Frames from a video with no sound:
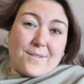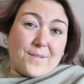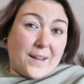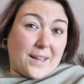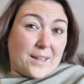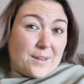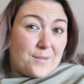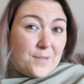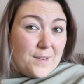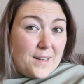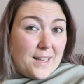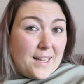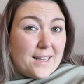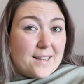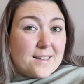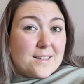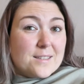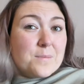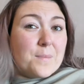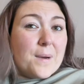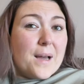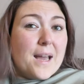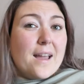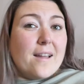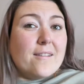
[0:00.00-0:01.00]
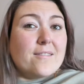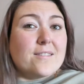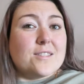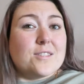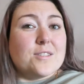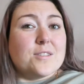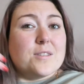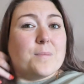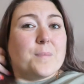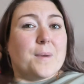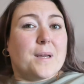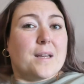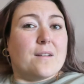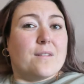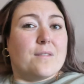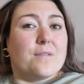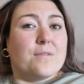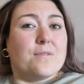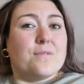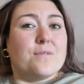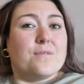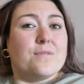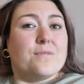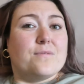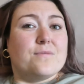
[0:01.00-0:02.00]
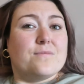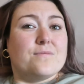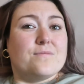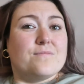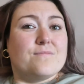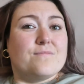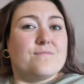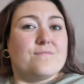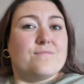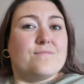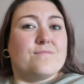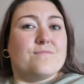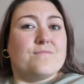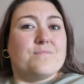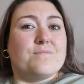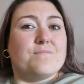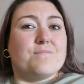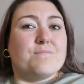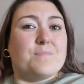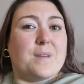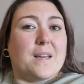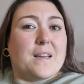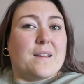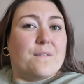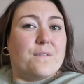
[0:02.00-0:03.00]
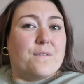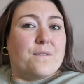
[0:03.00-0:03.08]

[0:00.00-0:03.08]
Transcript: thankfully, because my hair is just a big, big